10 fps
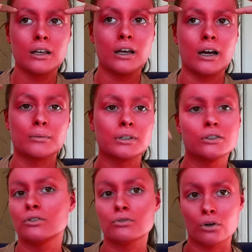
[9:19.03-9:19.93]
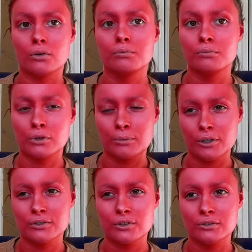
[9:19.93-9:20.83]
I'm gonna just draw more
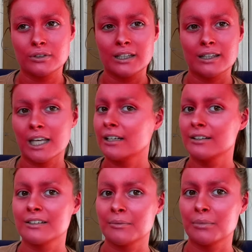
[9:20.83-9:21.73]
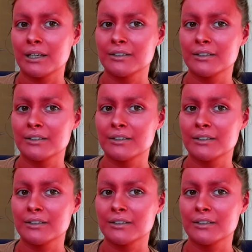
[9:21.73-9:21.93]
brows on in kind of the same place.